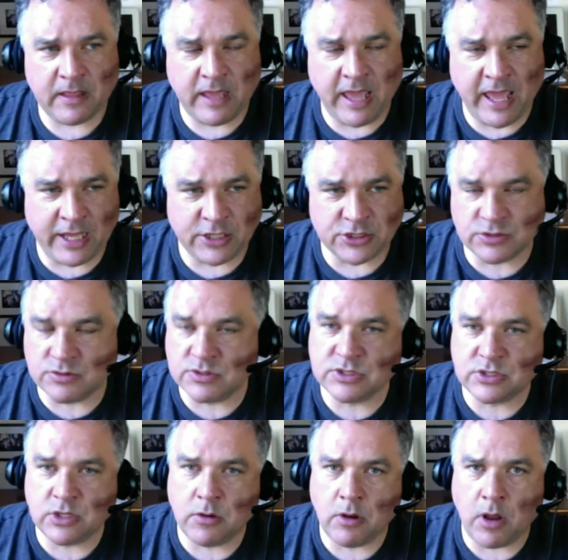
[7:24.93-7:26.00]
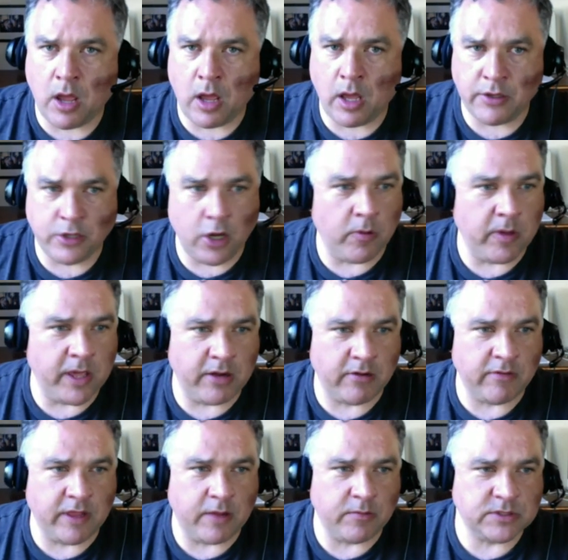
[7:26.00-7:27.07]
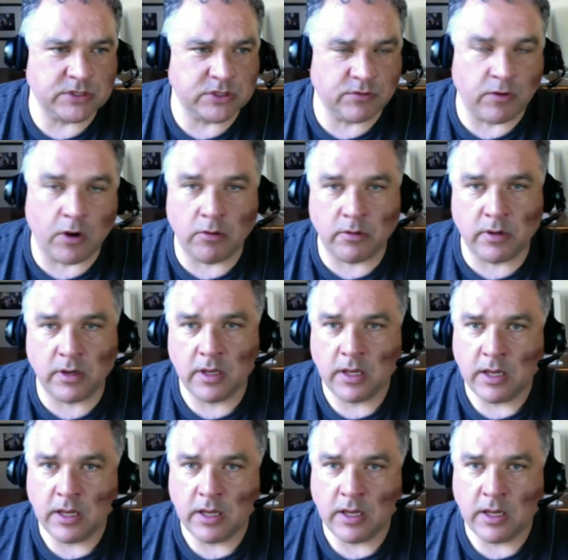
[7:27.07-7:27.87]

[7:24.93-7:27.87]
Angels no-hitter that was thrown